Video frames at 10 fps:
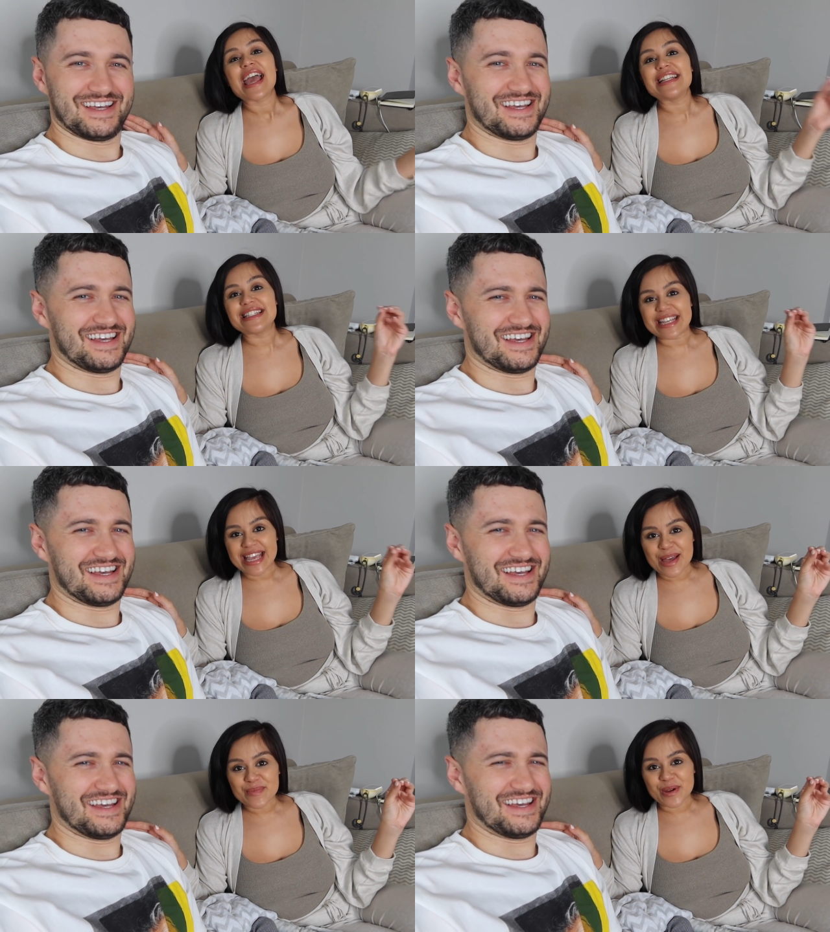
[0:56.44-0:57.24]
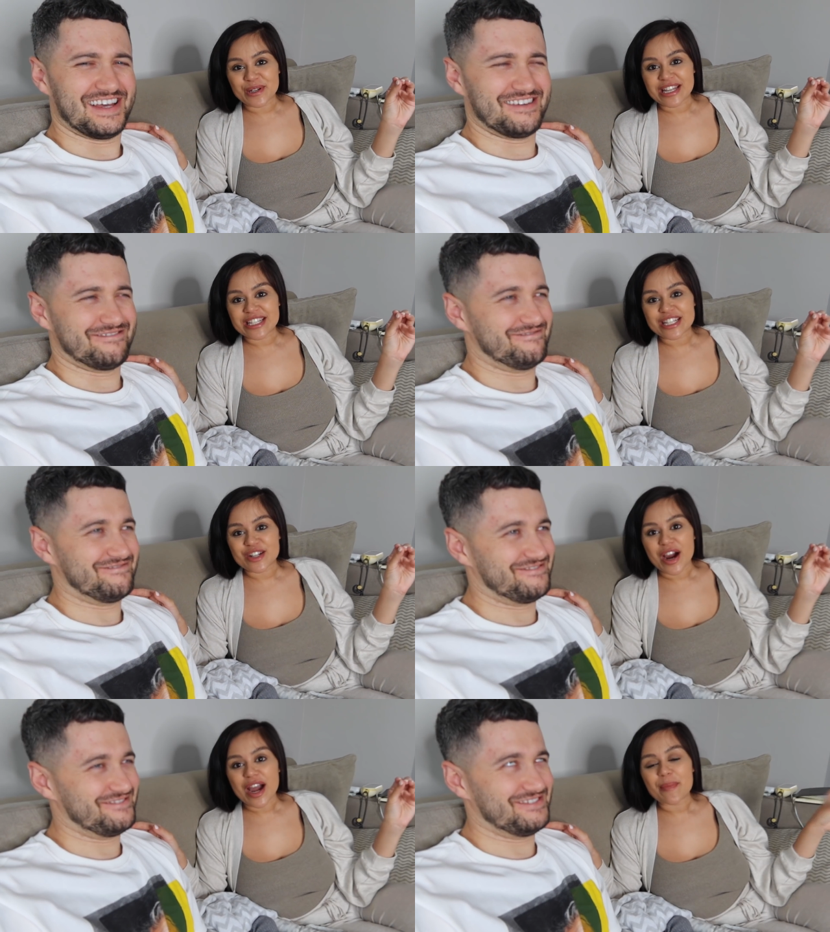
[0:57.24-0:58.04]
Speaker 1: DM me on
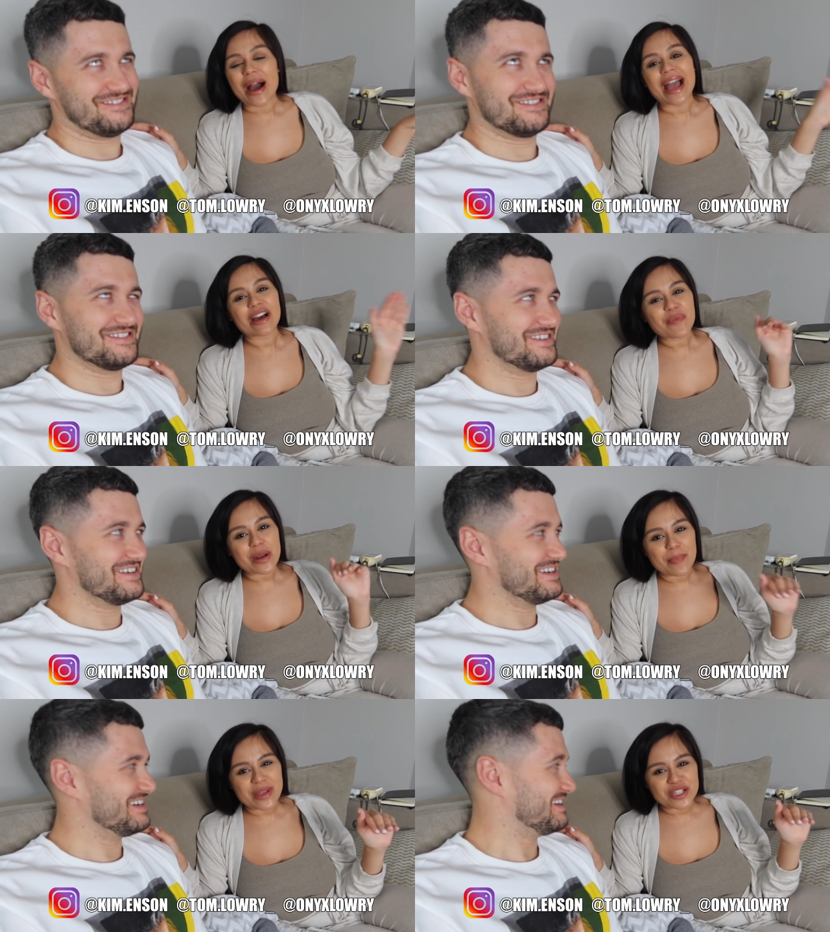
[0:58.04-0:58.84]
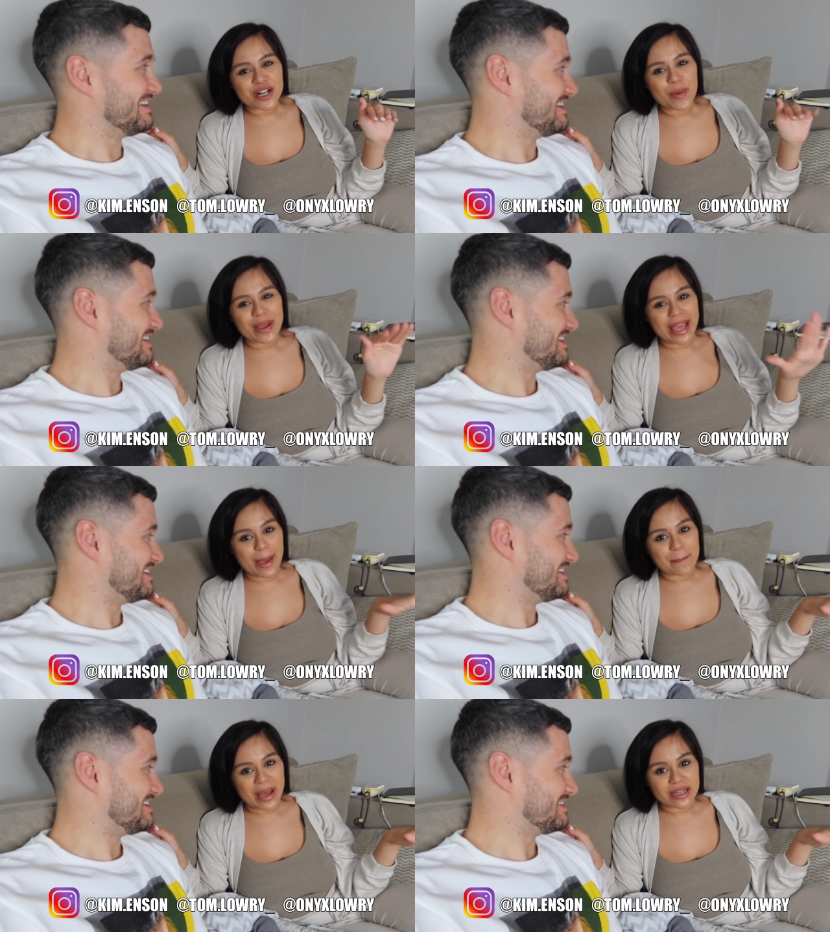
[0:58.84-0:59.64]
Instagram. I have been a bit slow
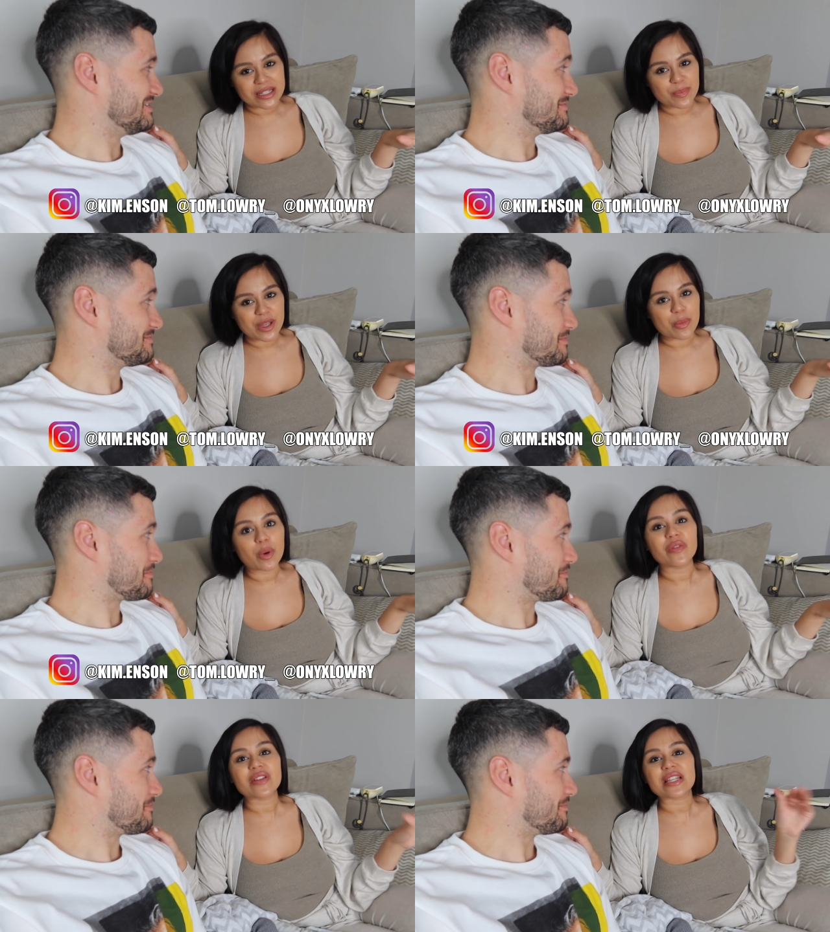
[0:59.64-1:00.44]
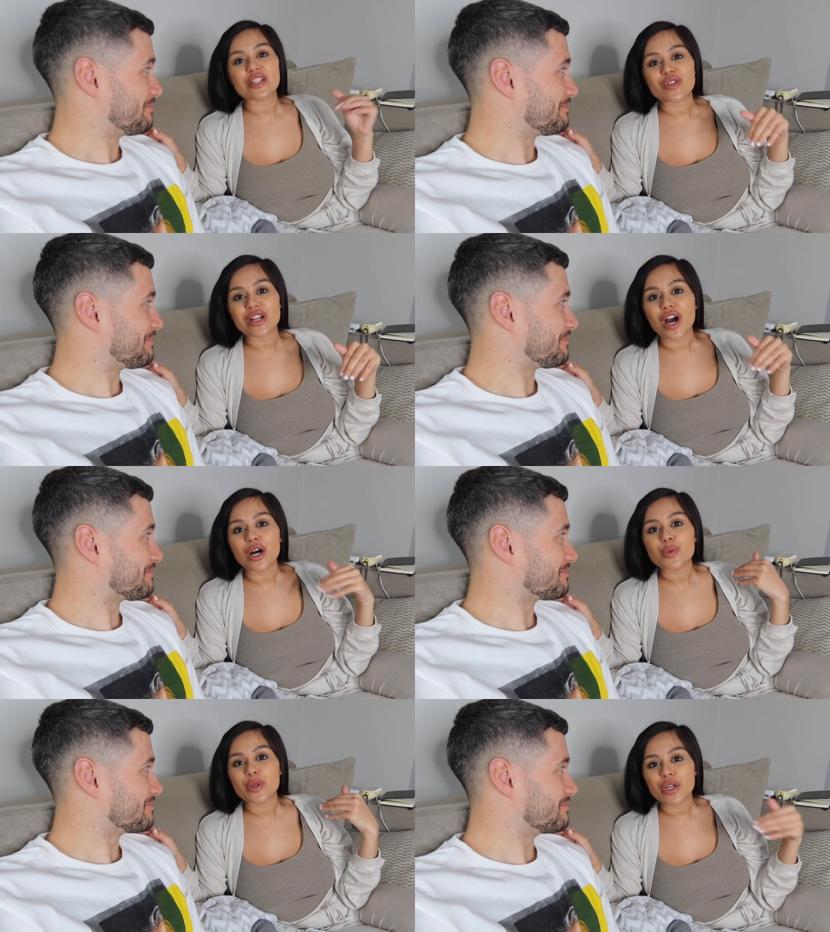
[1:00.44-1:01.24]
at getting back to people. Obviously, it's really
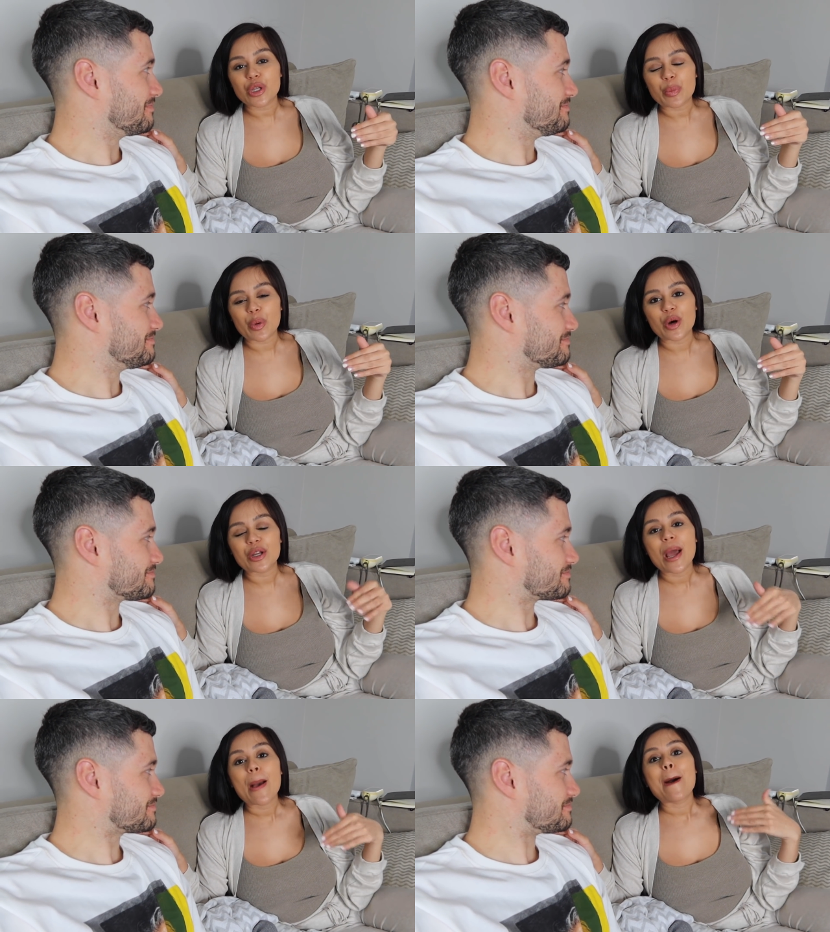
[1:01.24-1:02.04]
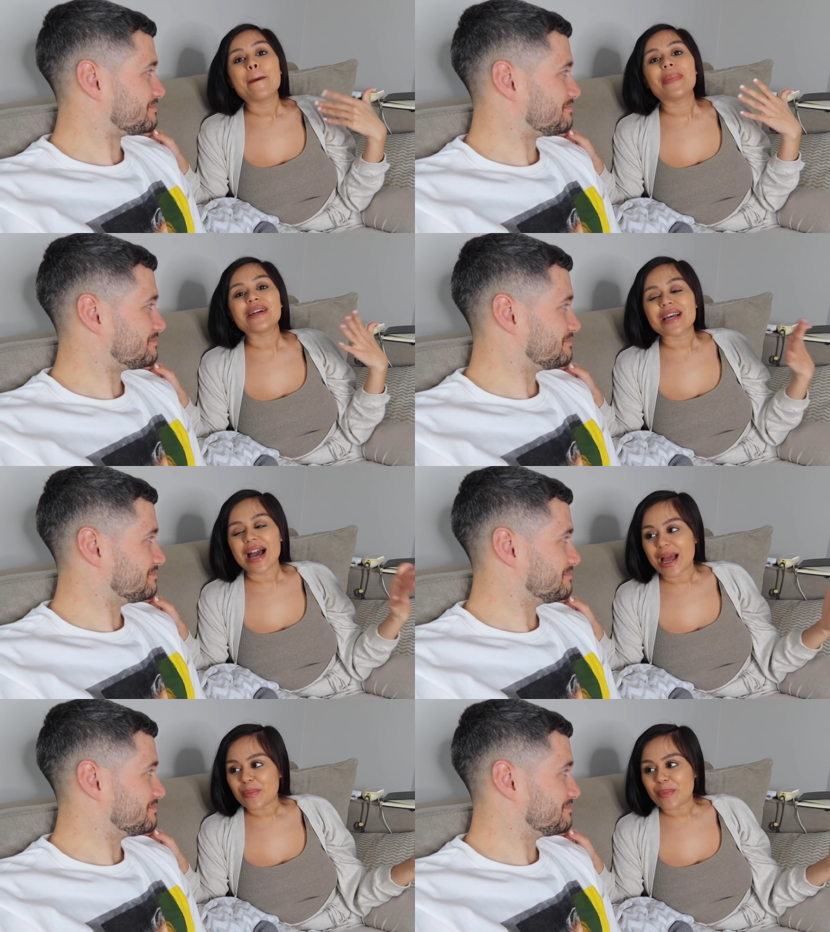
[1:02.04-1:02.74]
hard with a newborn, but I